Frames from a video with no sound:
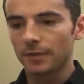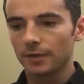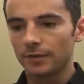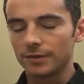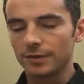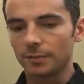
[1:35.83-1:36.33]

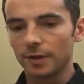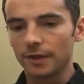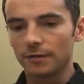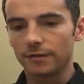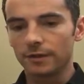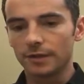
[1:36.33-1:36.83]
There is a
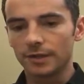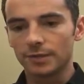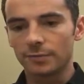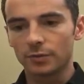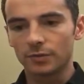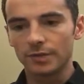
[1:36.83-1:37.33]
belief that this
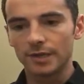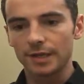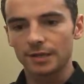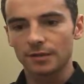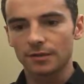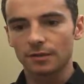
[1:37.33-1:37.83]

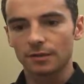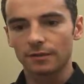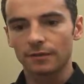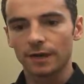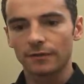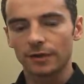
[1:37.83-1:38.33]
process
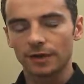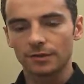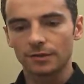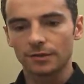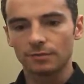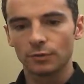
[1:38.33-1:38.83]
of
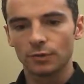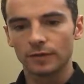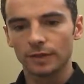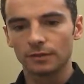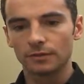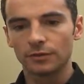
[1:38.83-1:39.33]
Africans
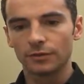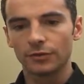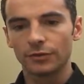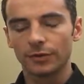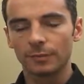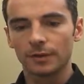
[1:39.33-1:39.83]
moving to
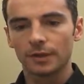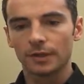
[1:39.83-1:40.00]
Europe